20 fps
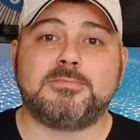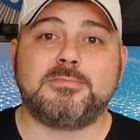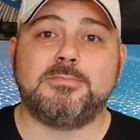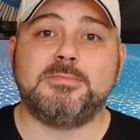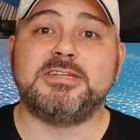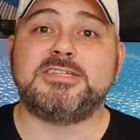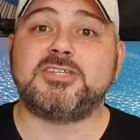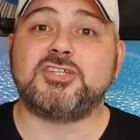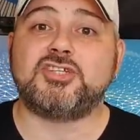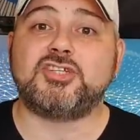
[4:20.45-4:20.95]

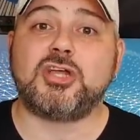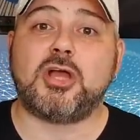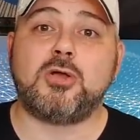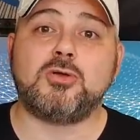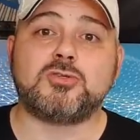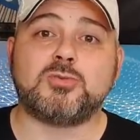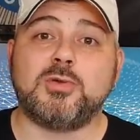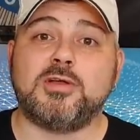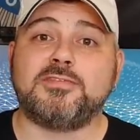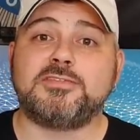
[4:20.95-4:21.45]
Mr.
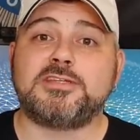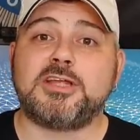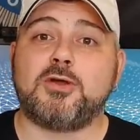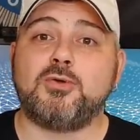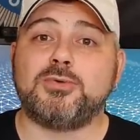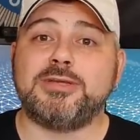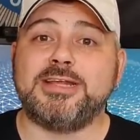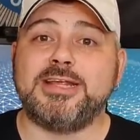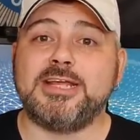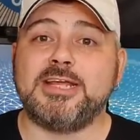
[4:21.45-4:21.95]
Charlesworth
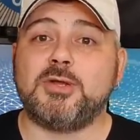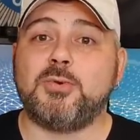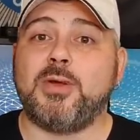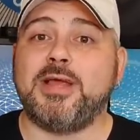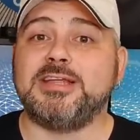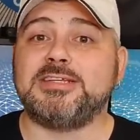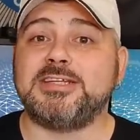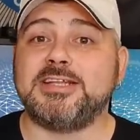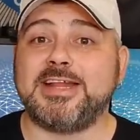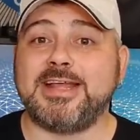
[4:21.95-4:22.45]
told the
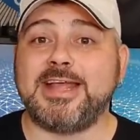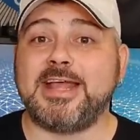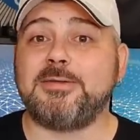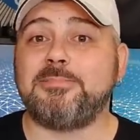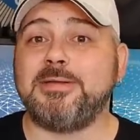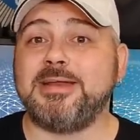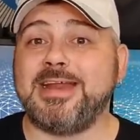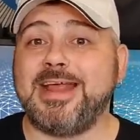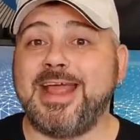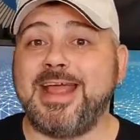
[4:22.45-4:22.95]
inquest that they had
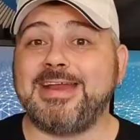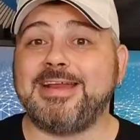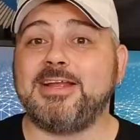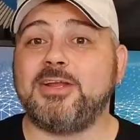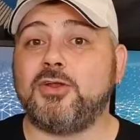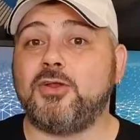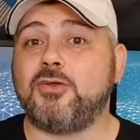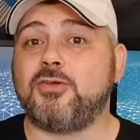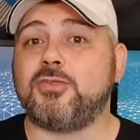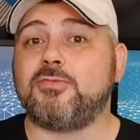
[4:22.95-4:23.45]
been heading
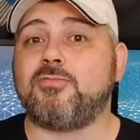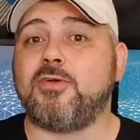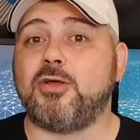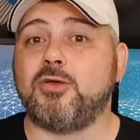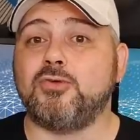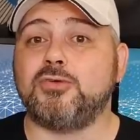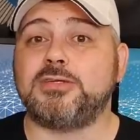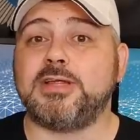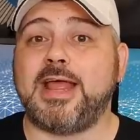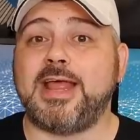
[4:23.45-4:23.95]
along the
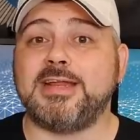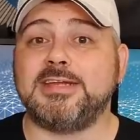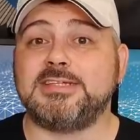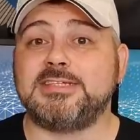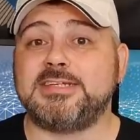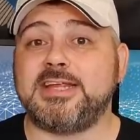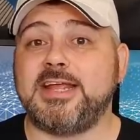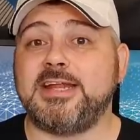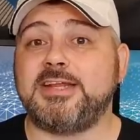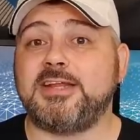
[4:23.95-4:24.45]
road and
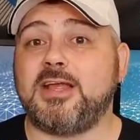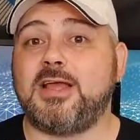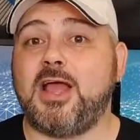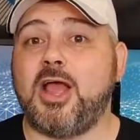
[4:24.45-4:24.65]
said